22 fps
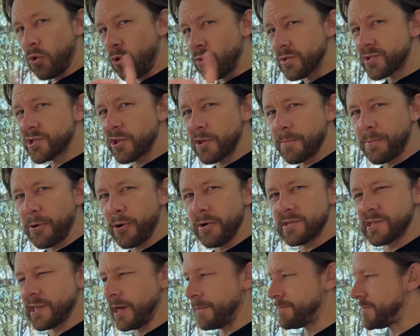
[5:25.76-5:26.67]
Also, the
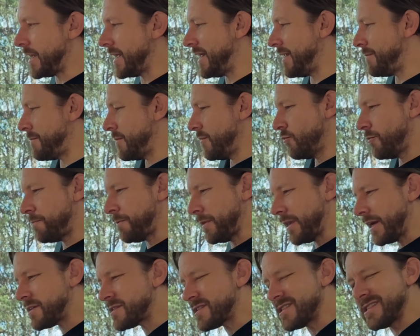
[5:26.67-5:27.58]
post update
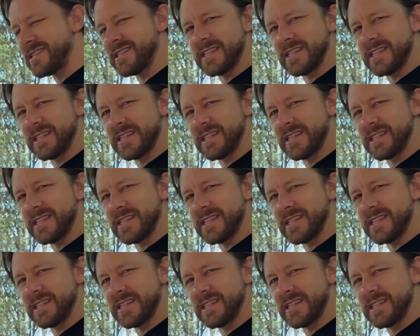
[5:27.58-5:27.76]
replaces